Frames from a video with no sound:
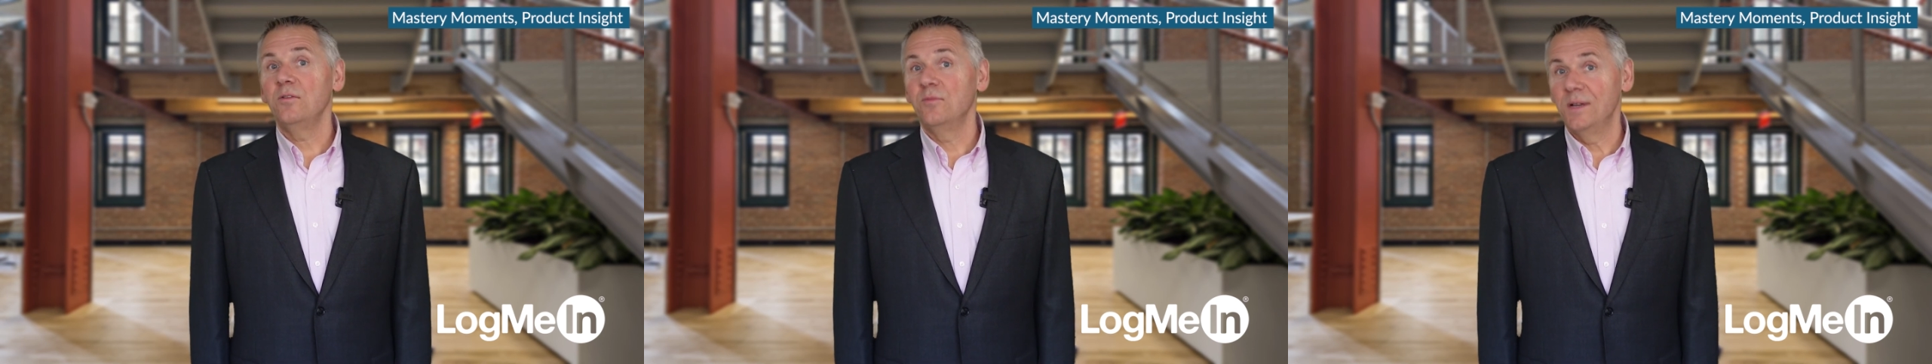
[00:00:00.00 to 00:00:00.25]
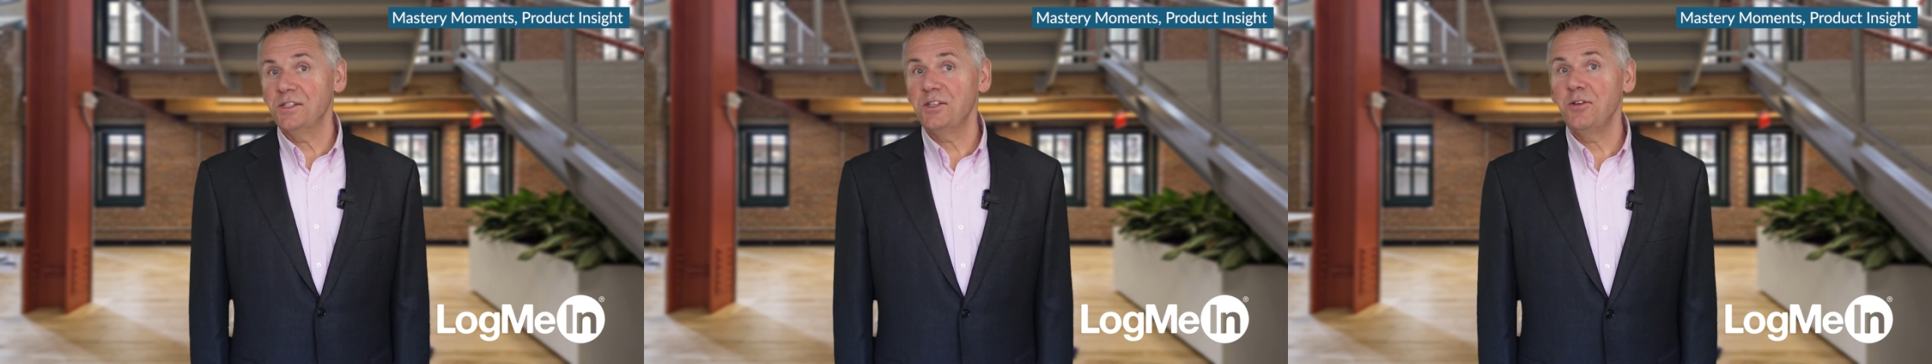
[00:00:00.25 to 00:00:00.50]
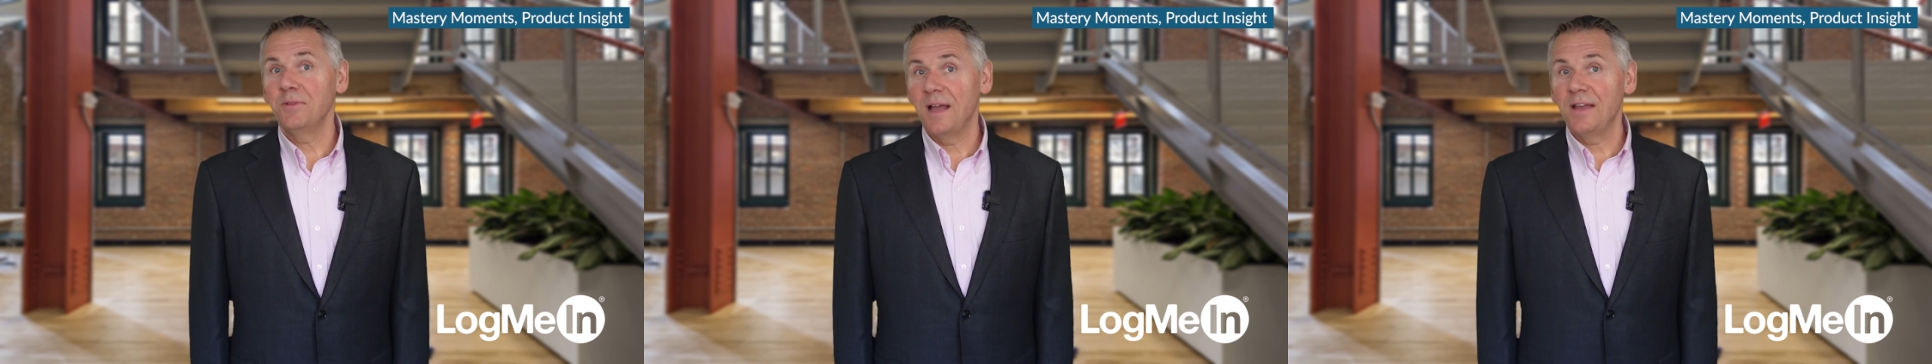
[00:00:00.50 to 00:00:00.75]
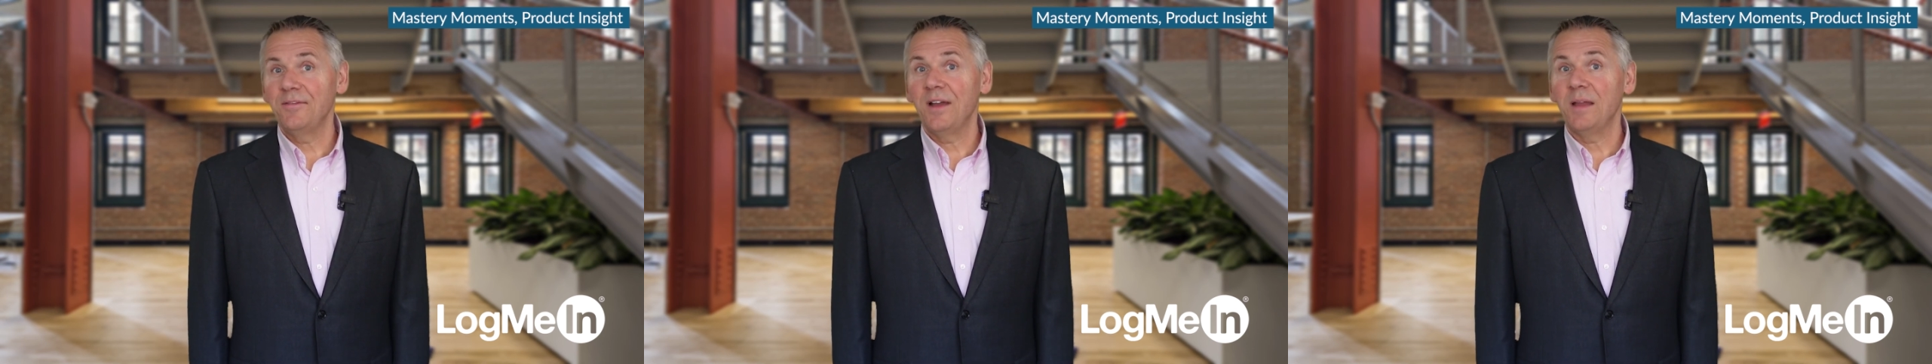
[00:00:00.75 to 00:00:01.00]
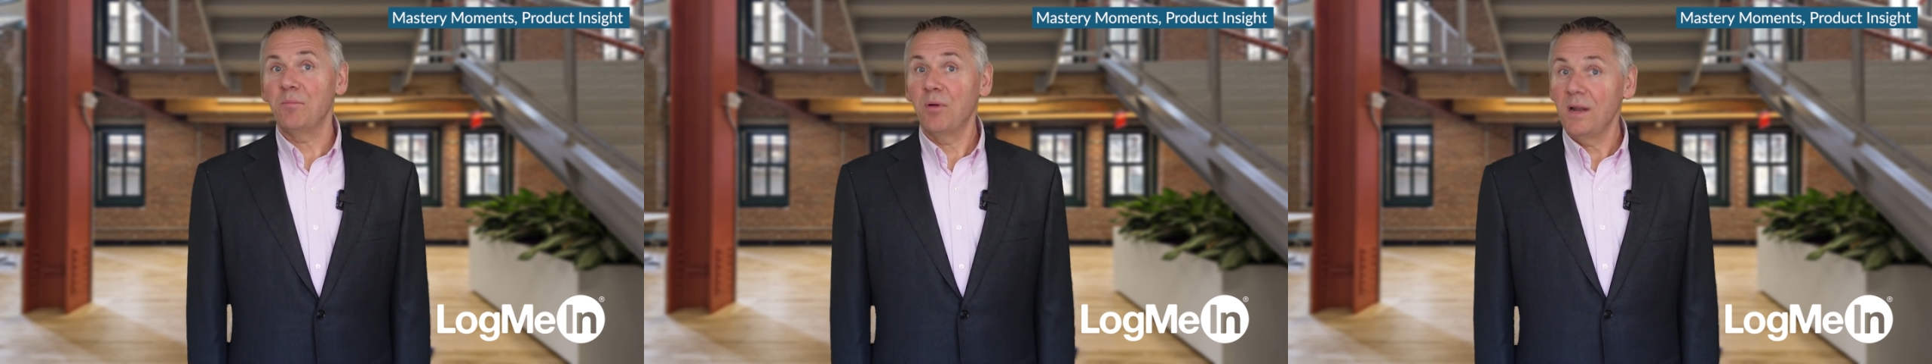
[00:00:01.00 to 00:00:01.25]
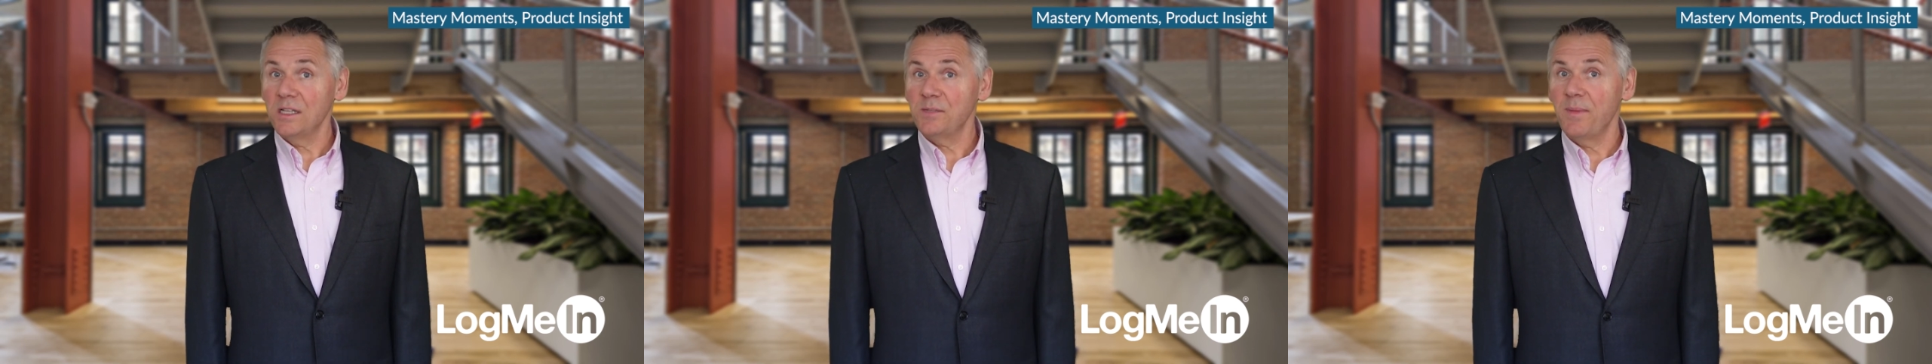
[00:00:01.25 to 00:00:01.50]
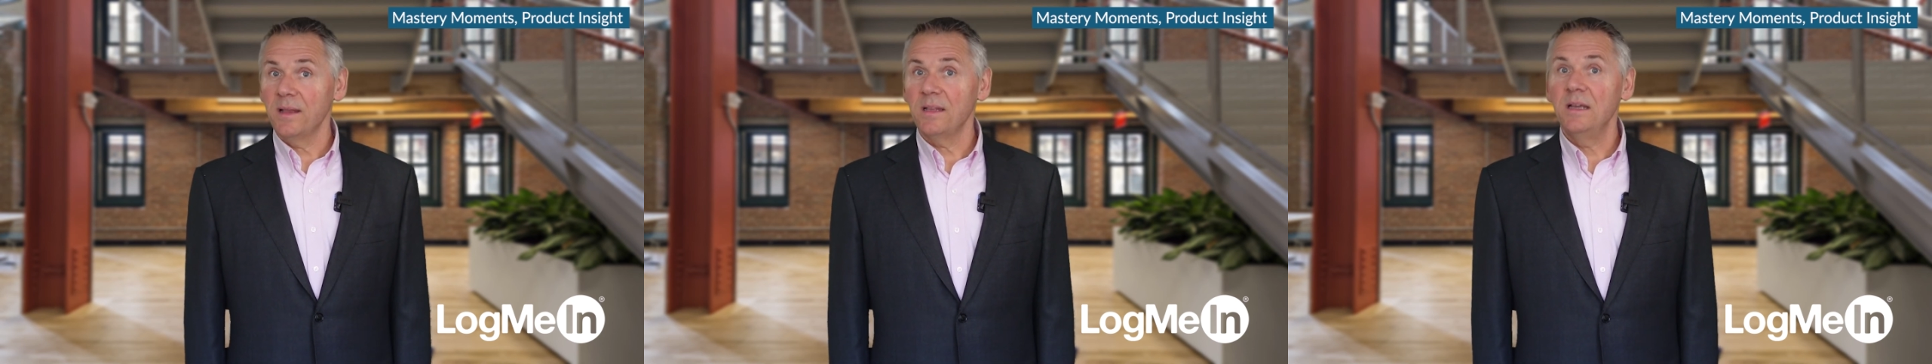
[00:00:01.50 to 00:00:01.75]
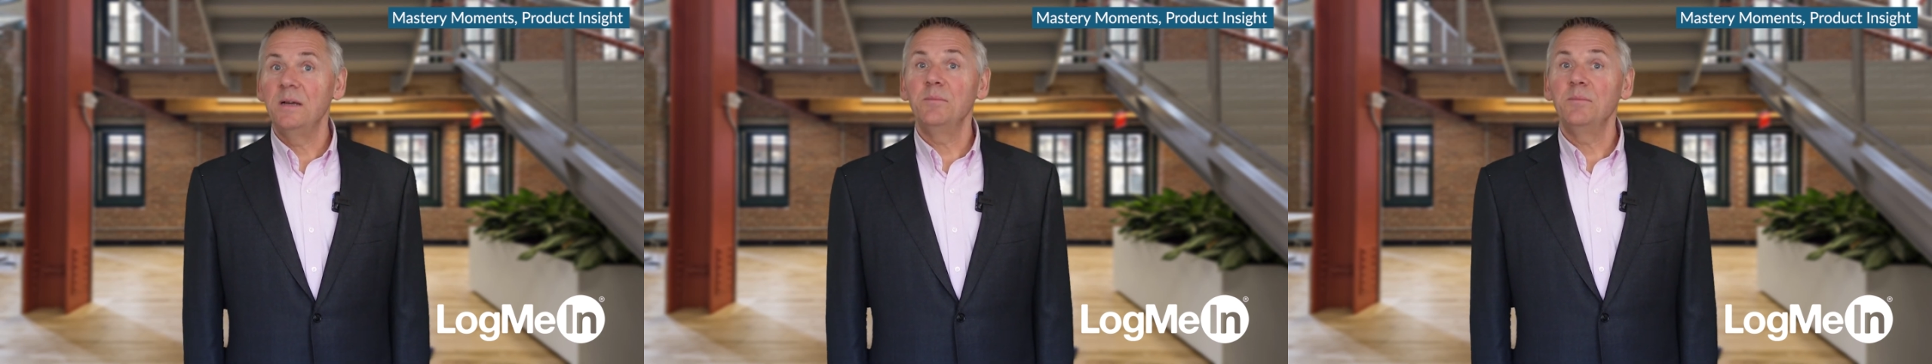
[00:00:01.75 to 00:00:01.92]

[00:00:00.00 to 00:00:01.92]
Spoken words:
Rescue LiveGuide prospect,